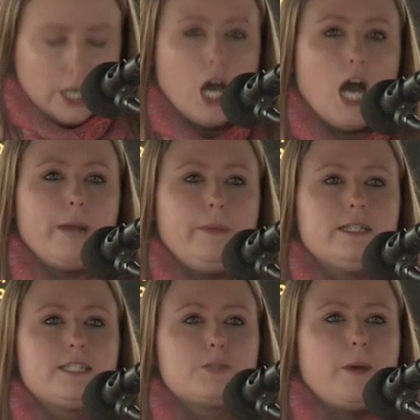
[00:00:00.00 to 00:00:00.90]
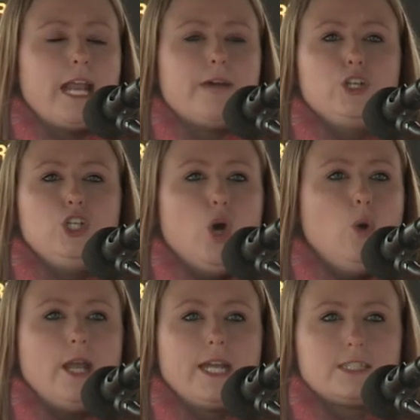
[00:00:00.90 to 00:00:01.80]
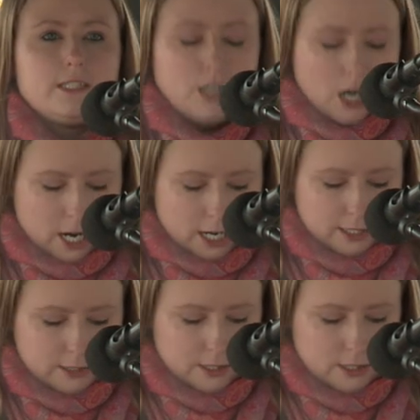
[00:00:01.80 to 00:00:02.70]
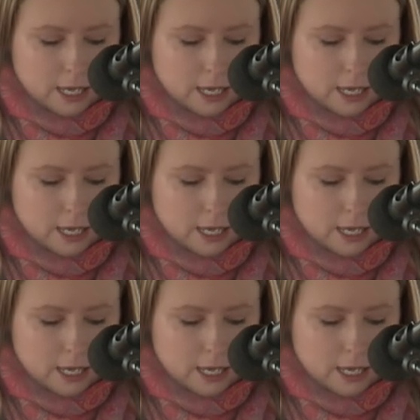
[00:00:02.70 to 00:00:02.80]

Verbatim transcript: Carmen, despite having no links to Ireland,